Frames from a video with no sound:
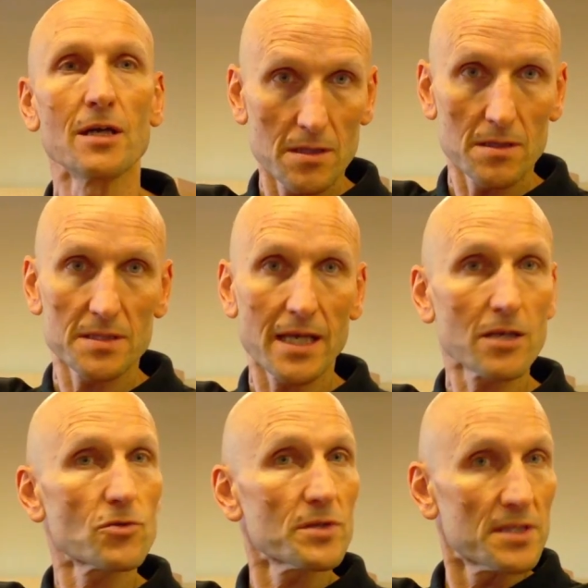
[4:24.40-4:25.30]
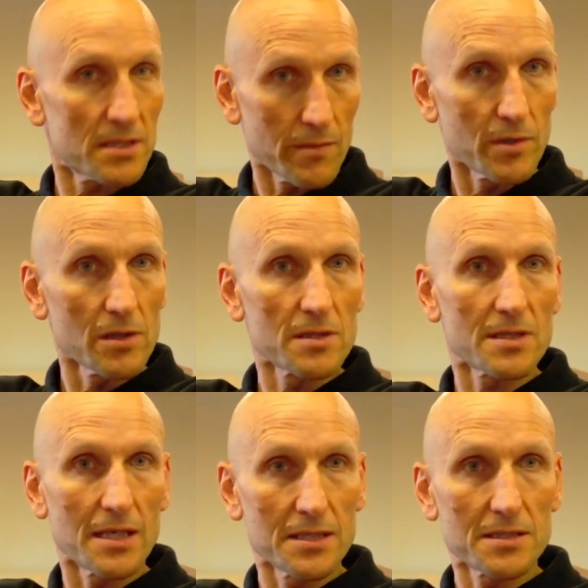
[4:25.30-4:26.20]
the secondary stimulus
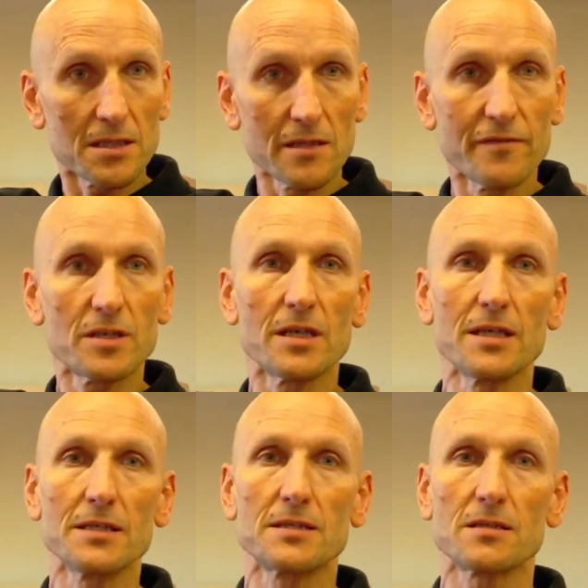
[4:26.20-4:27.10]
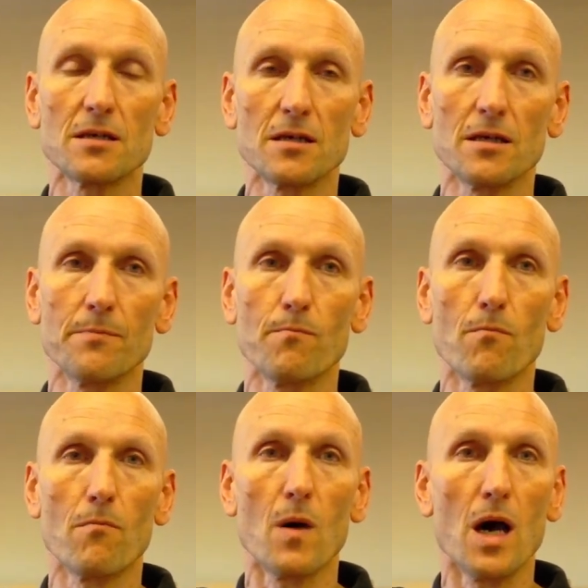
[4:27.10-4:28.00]
that is delivered is
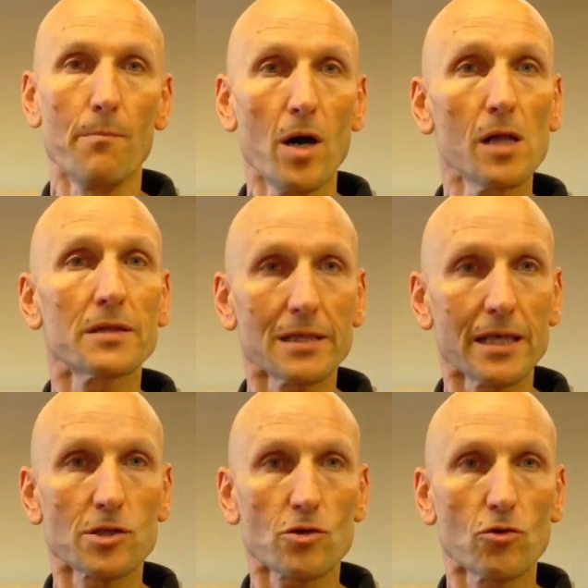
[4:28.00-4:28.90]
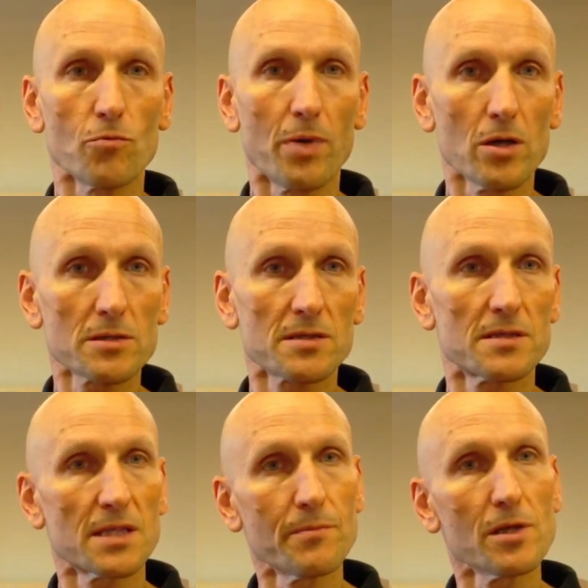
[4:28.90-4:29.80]
a mild electrical pulse,
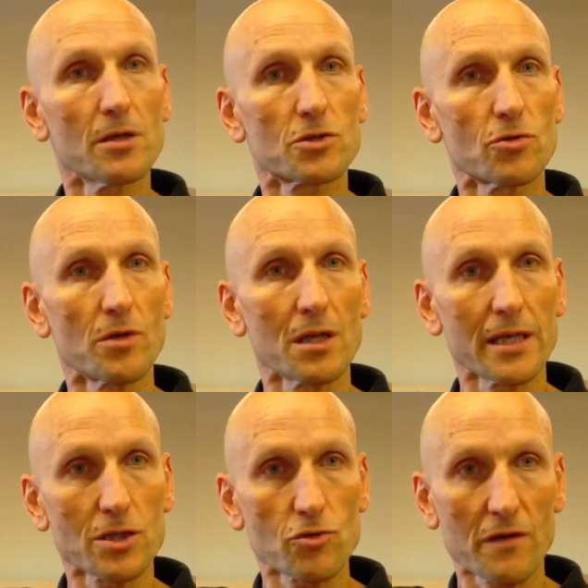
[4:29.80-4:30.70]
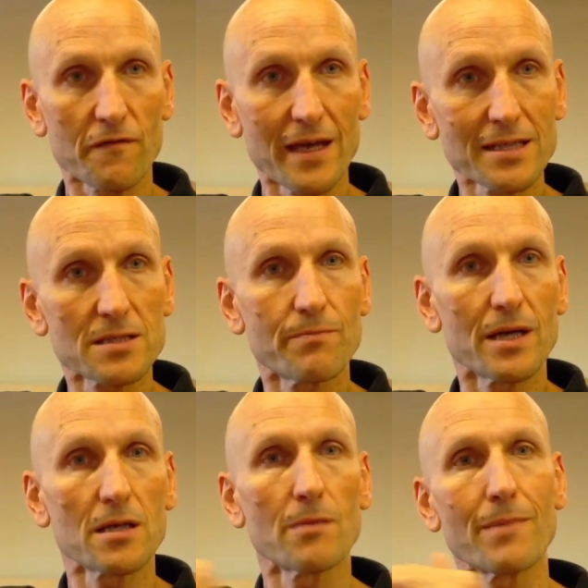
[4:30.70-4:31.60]
similar to an electric fence,
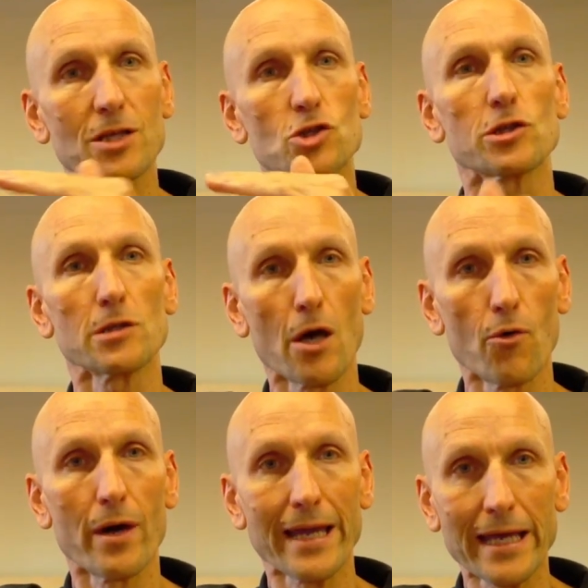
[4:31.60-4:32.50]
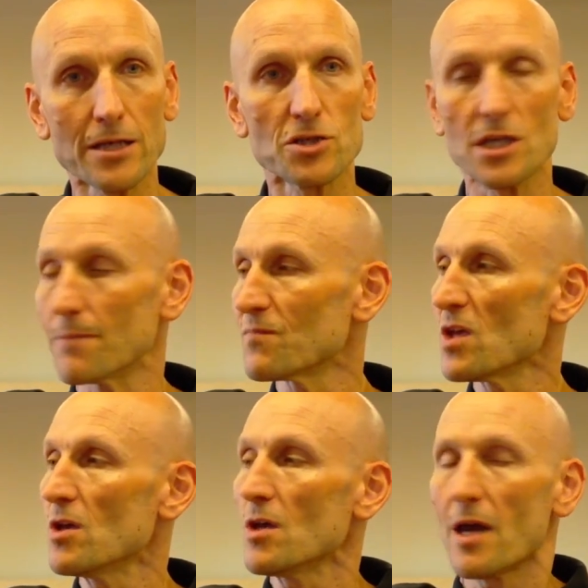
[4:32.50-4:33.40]
but at a much lower energy.
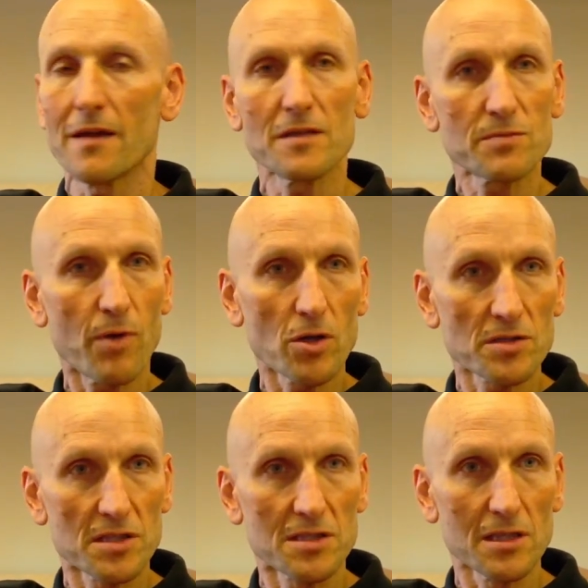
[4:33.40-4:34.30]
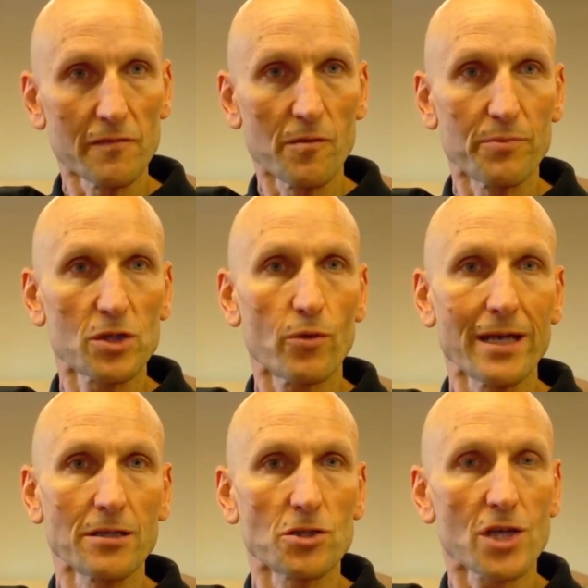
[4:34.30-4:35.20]
And this pulse is delivered
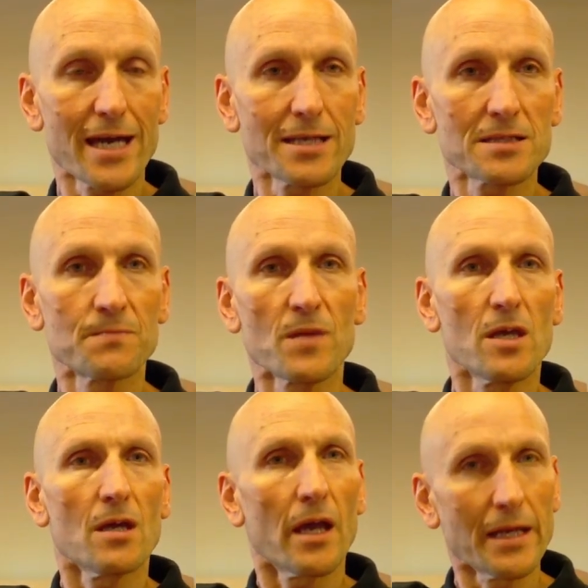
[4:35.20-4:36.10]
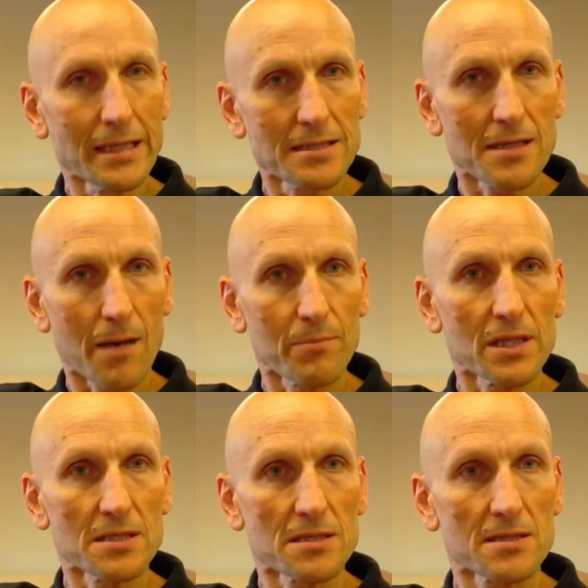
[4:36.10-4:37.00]
between the chains. It is an
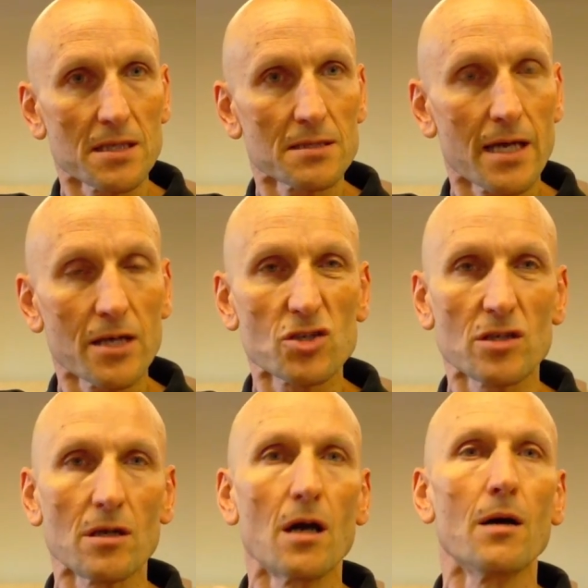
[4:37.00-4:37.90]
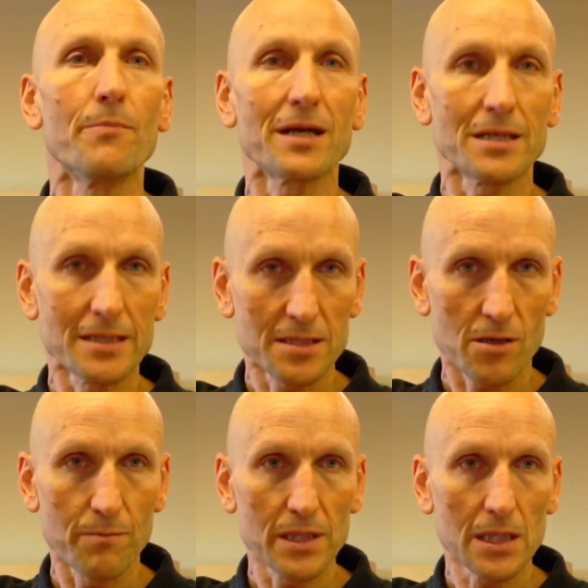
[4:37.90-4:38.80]
unpleasant sensation, but it is
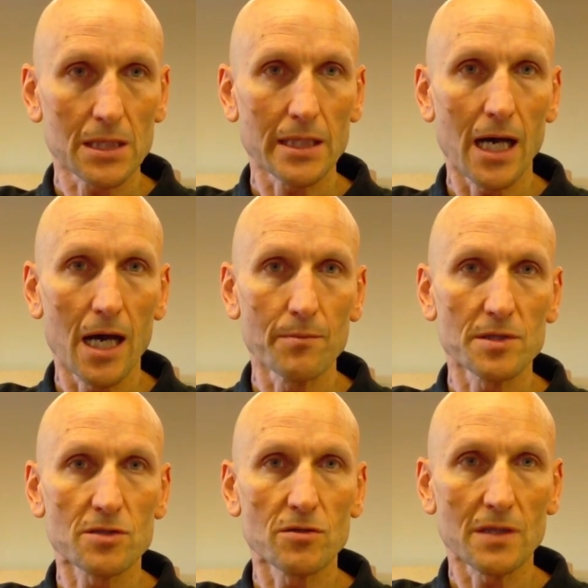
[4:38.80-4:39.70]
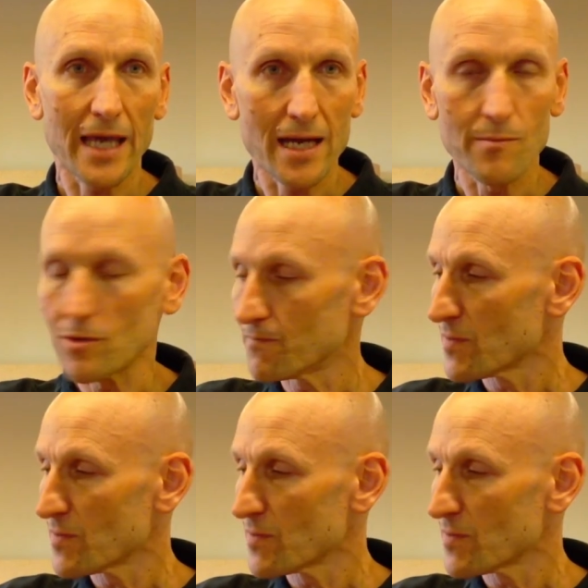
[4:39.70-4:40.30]
completely harmless to the animal.